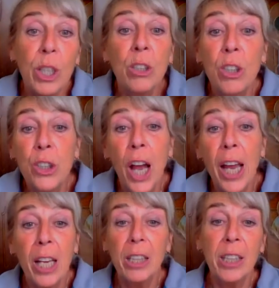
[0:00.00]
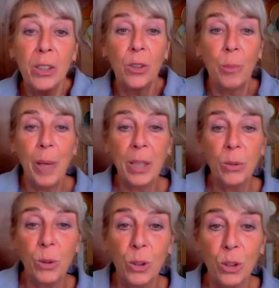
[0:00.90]
your inner child, and you go back
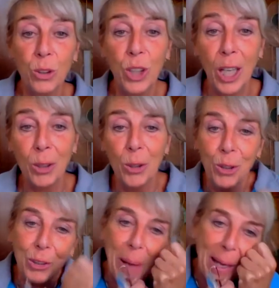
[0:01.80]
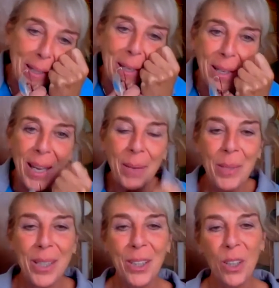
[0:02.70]
to your childhood blanket.
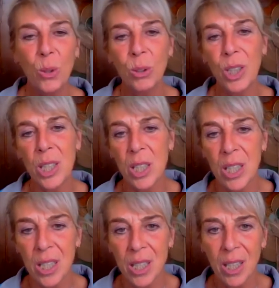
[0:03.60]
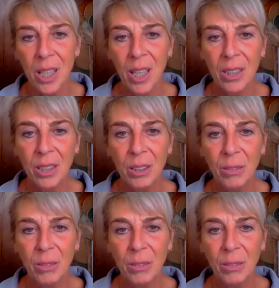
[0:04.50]
But you know, who does this? You're